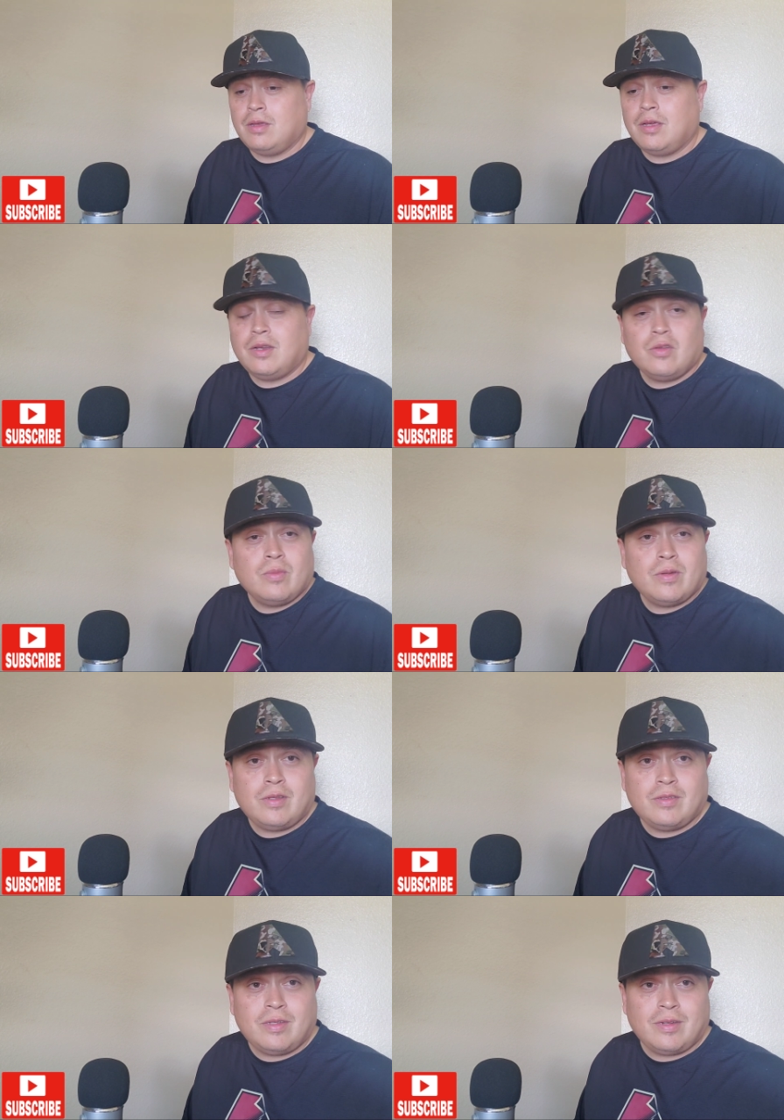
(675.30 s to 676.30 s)
and
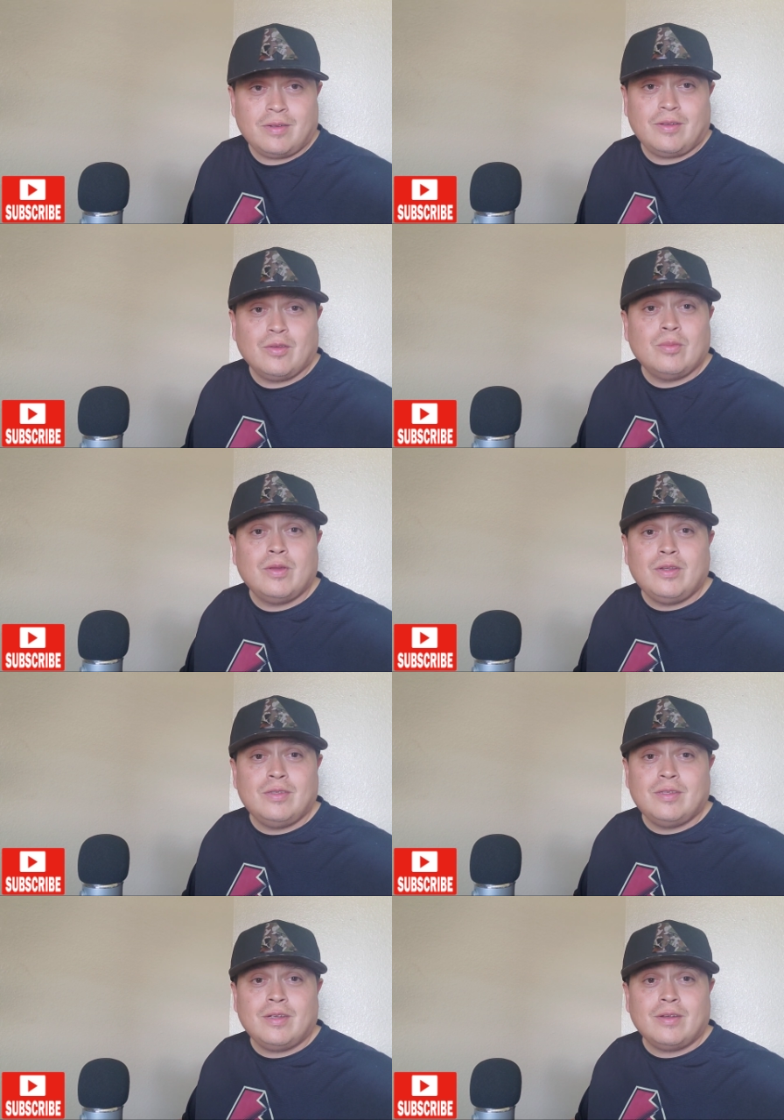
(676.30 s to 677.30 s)
nobody's here.
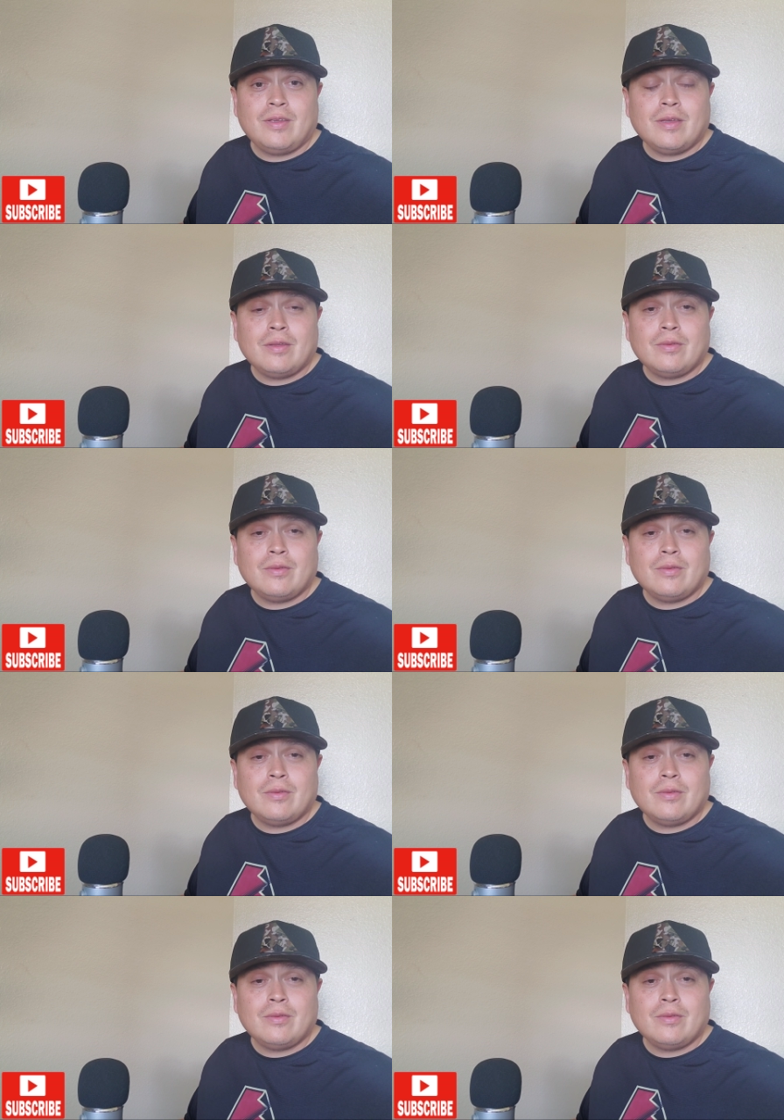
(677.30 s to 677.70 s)
Nobody's there yet.